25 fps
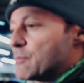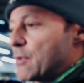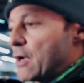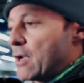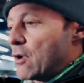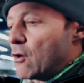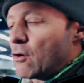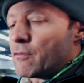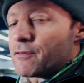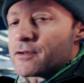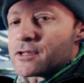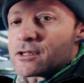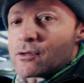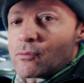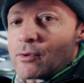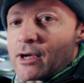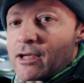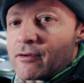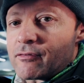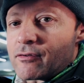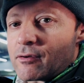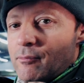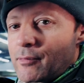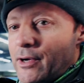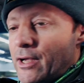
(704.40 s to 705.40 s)
is my office
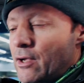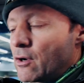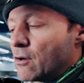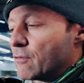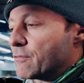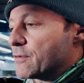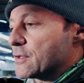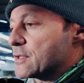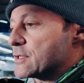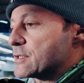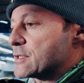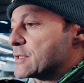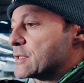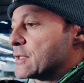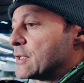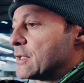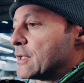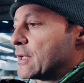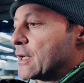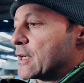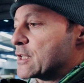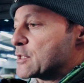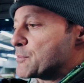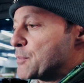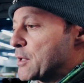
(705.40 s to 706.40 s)
away from my office.
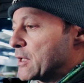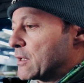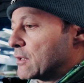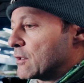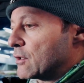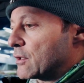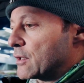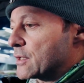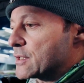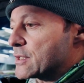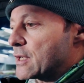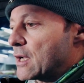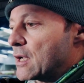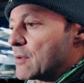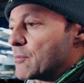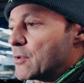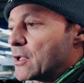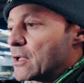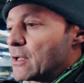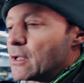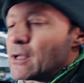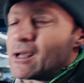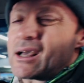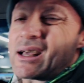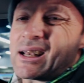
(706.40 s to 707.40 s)
I spend a lot of time
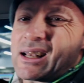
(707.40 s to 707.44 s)
here.